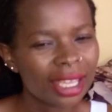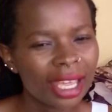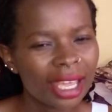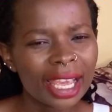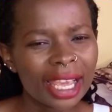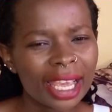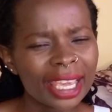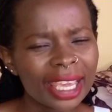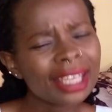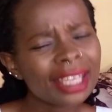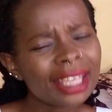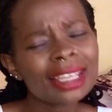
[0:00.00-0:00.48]

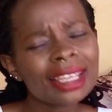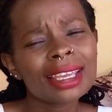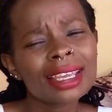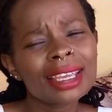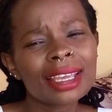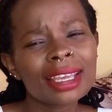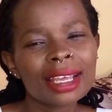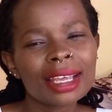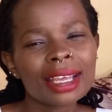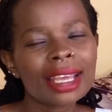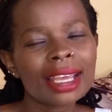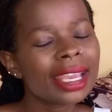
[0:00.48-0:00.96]

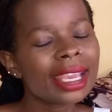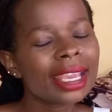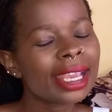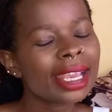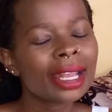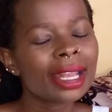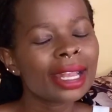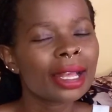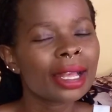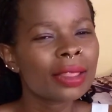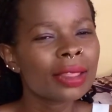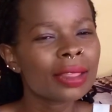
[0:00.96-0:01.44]

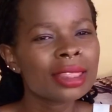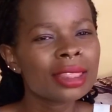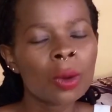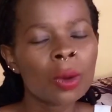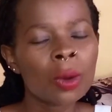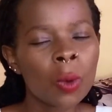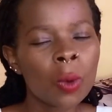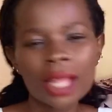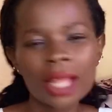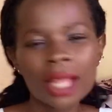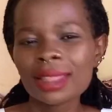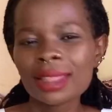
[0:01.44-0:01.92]
The
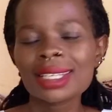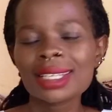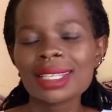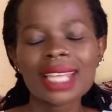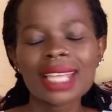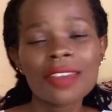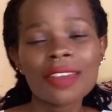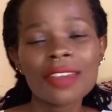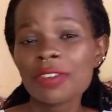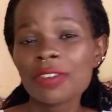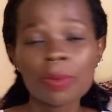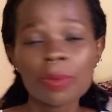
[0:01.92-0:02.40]
one that
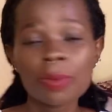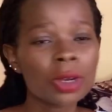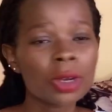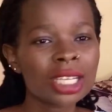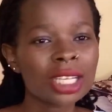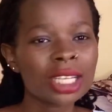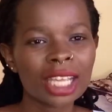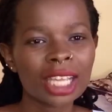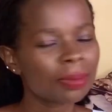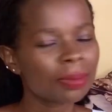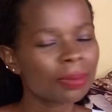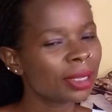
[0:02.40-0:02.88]
everybody
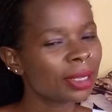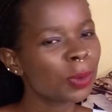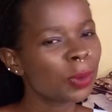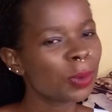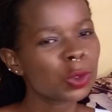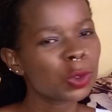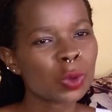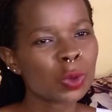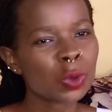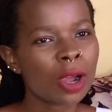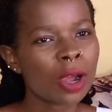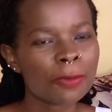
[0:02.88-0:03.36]
can be able to
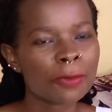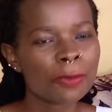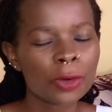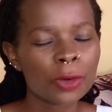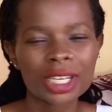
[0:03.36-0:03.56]
afford.